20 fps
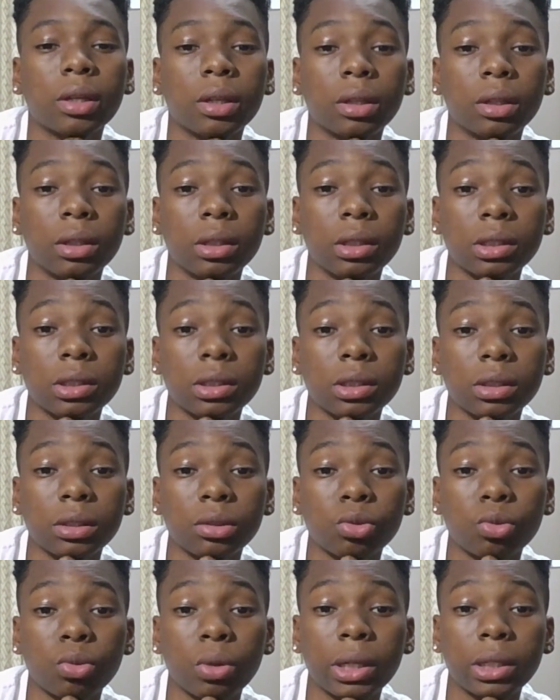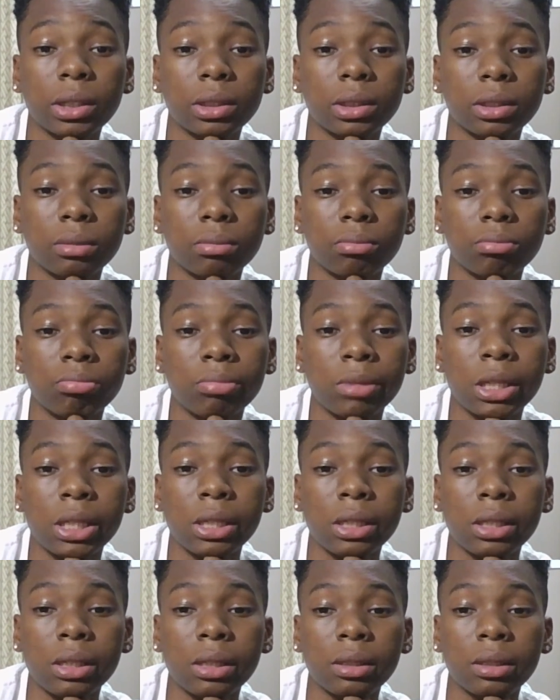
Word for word: Looks alright to me.